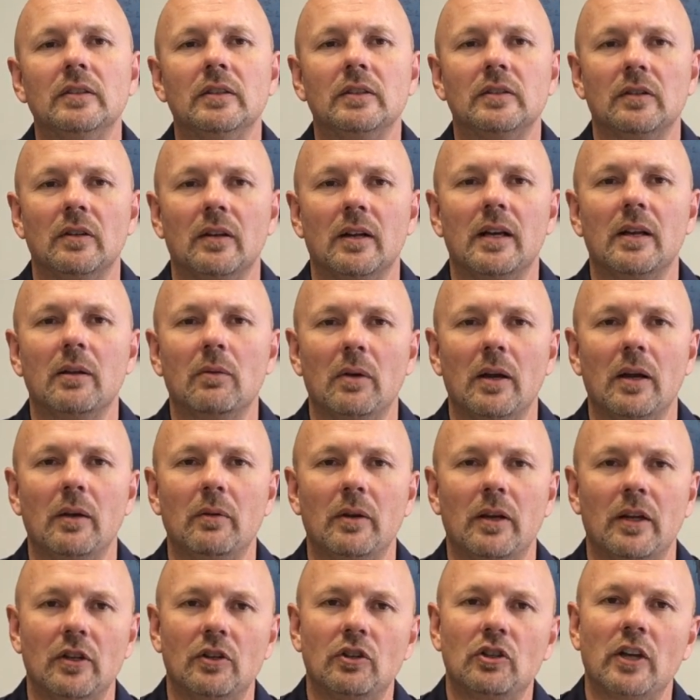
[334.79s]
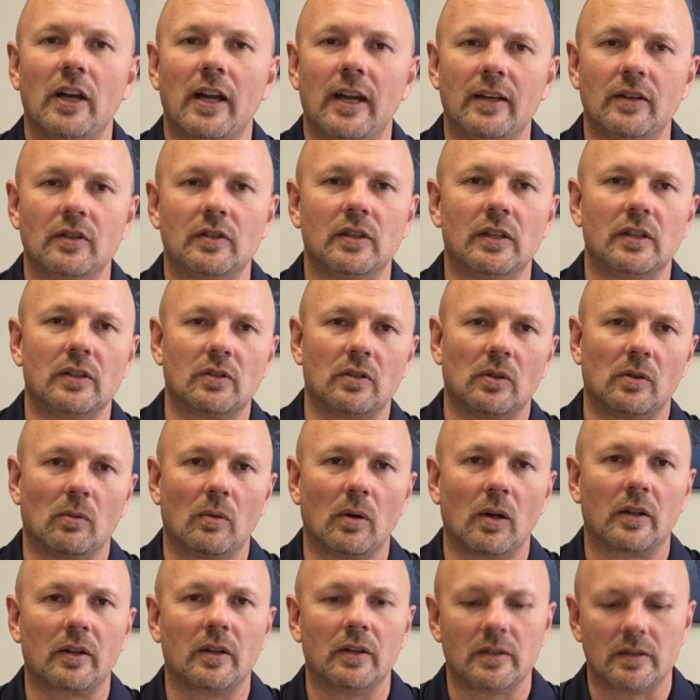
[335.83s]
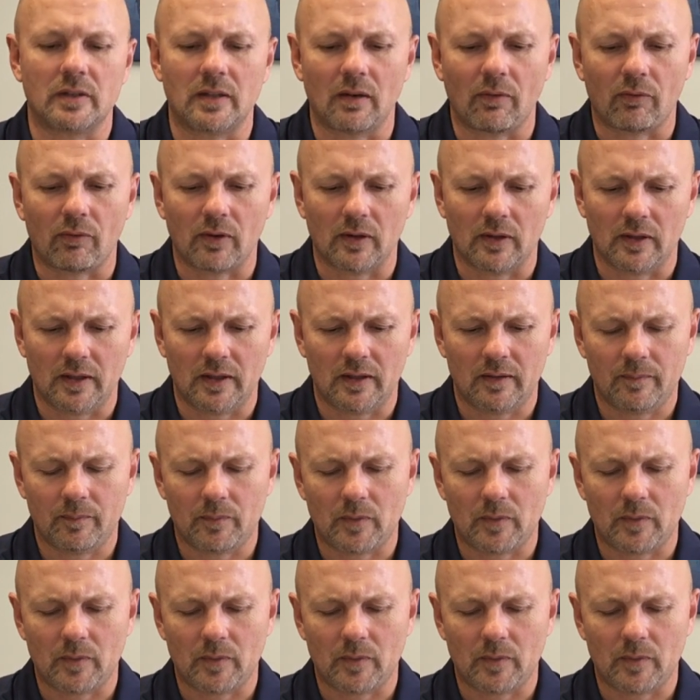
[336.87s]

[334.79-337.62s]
Is there any way we could change this or work this differently?